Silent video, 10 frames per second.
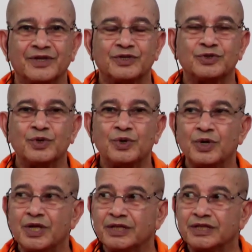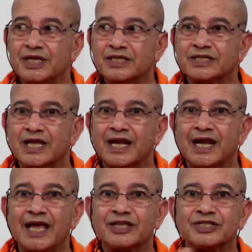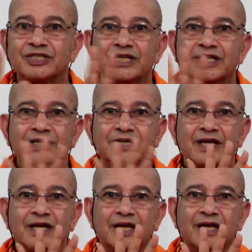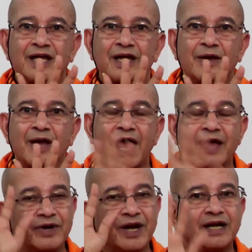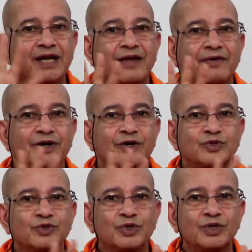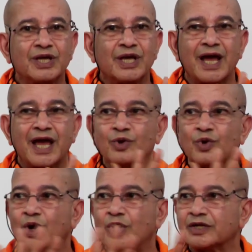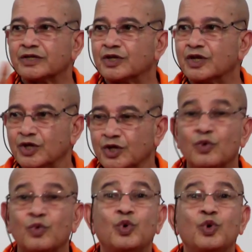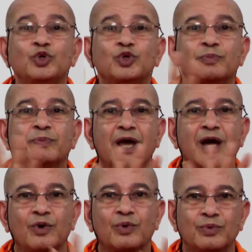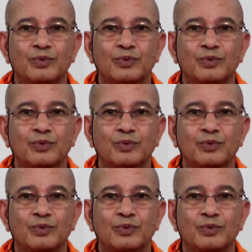So this lecturing, I have read, I have understood, I go on lecturing. Who should be how?